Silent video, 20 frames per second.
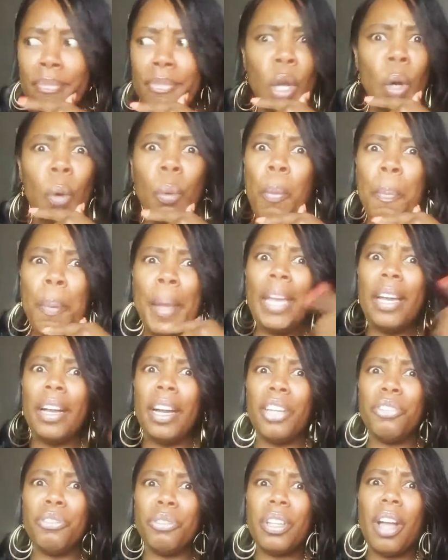who would pay
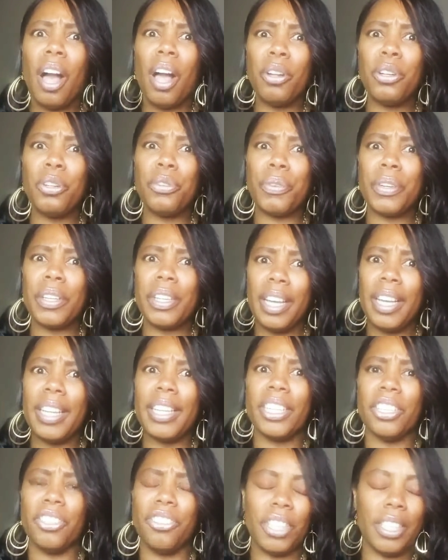$100 for
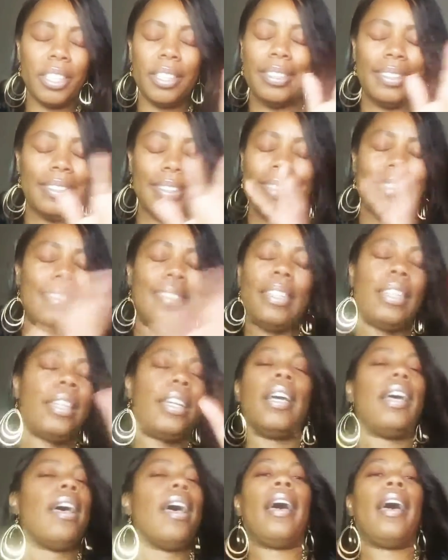luggage? And yeah.